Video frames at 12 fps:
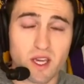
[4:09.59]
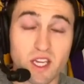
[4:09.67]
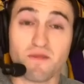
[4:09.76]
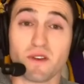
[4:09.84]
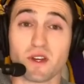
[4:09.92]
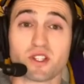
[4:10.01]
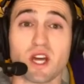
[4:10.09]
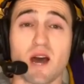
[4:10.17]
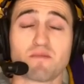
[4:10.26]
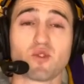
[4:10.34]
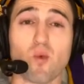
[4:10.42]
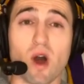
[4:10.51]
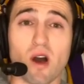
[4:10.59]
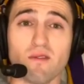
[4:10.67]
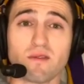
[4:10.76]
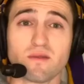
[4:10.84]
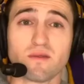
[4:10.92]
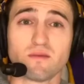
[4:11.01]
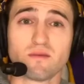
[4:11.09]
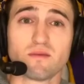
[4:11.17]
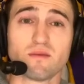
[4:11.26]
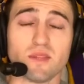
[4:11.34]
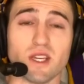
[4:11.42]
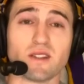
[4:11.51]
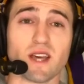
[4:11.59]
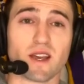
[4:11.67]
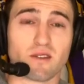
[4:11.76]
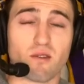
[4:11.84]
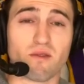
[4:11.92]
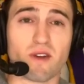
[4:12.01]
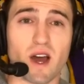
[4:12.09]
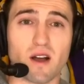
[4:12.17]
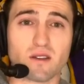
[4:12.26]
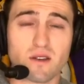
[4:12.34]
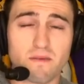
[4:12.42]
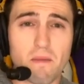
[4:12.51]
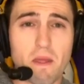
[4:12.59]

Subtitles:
he finished top 12 in technical fouls.